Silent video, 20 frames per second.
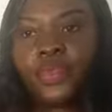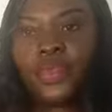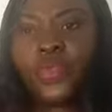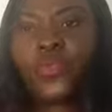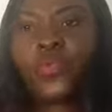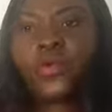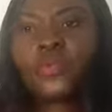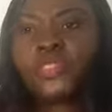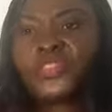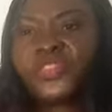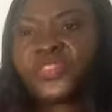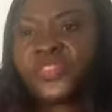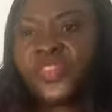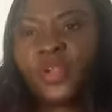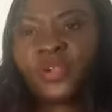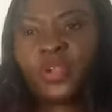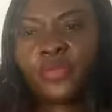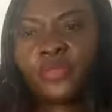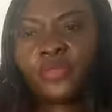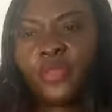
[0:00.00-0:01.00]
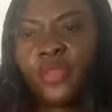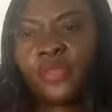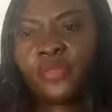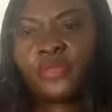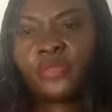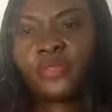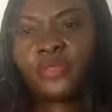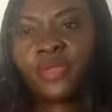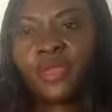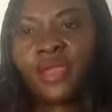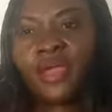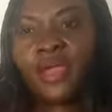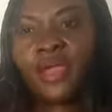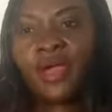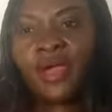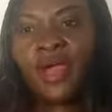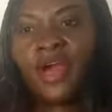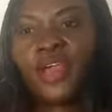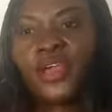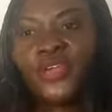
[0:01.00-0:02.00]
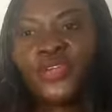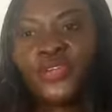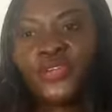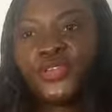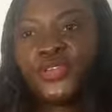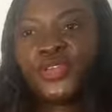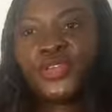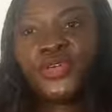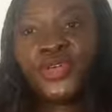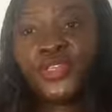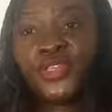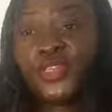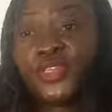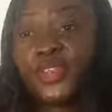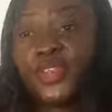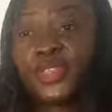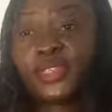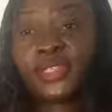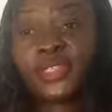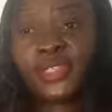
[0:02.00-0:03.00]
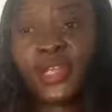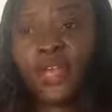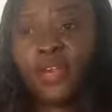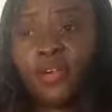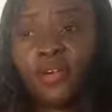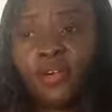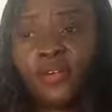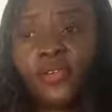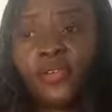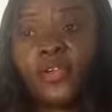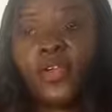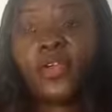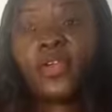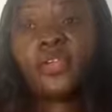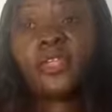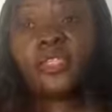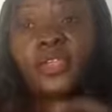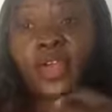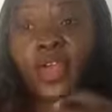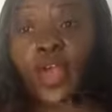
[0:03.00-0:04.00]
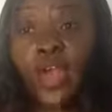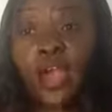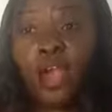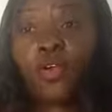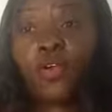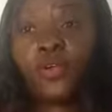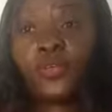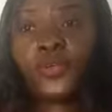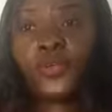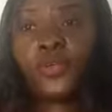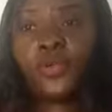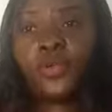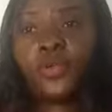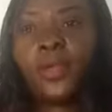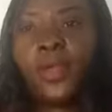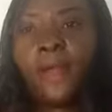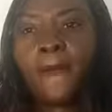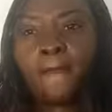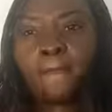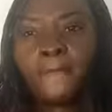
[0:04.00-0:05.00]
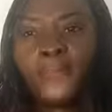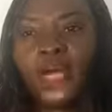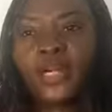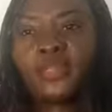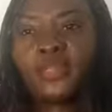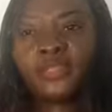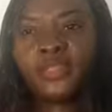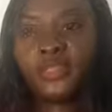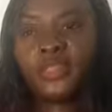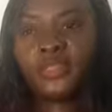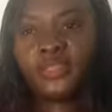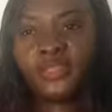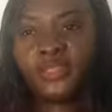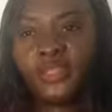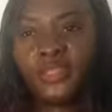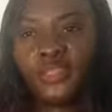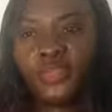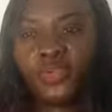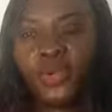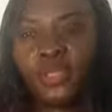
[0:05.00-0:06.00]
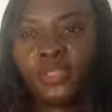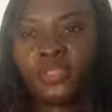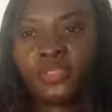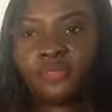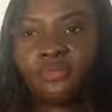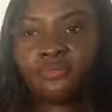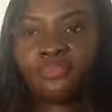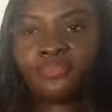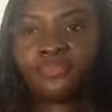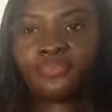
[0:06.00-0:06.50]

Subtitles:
What therapies are you doing to yourself to help you manage this situation?